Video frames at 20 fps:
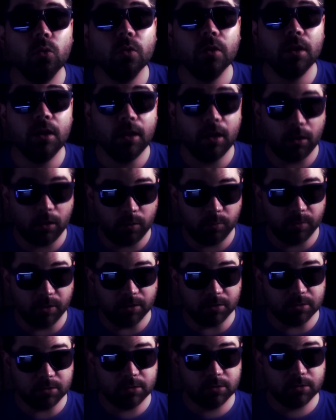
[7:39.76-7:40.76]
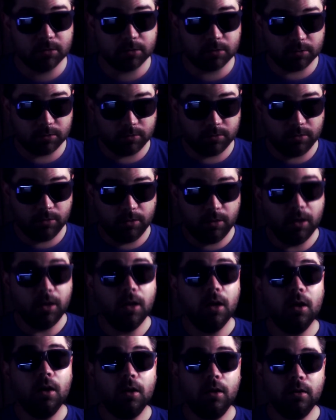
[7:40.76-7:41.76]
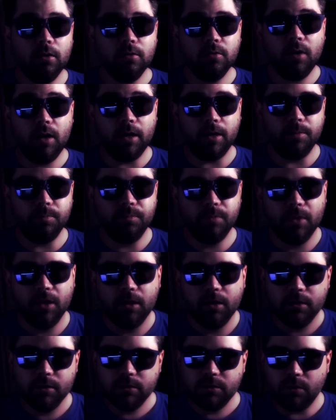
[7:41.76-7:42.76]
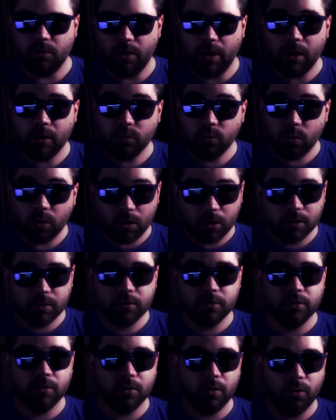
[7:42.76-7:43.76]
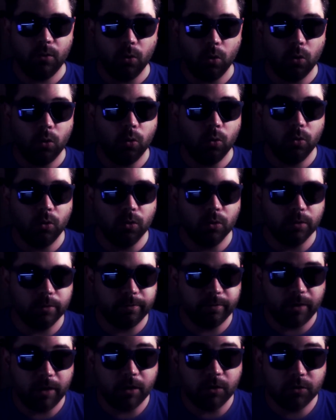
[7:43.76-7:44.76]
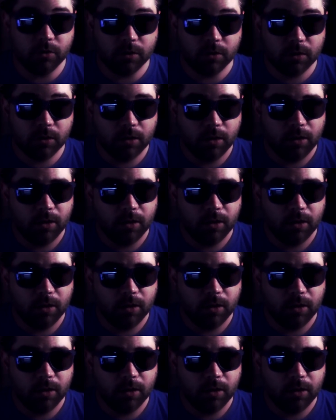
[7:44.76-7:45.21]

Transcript: the elements. Alright, so that was The Holder of Nature.